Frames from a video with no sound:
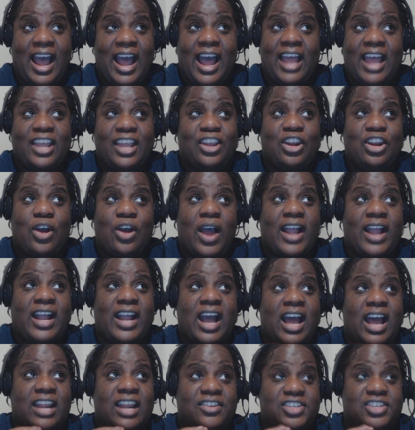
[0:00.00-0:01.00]
I
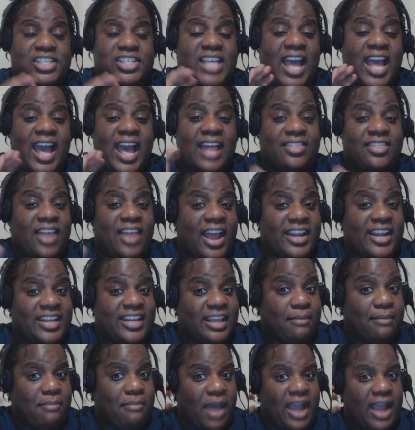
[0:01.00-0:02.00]
kind of just had the
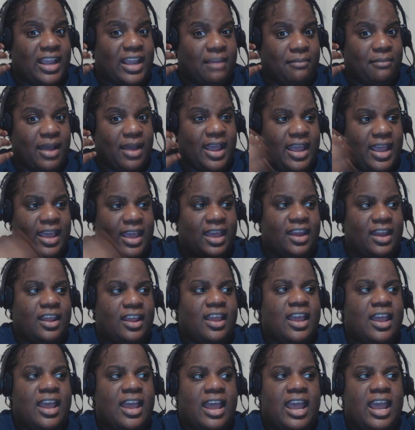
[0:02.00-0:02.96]
idea back in my head.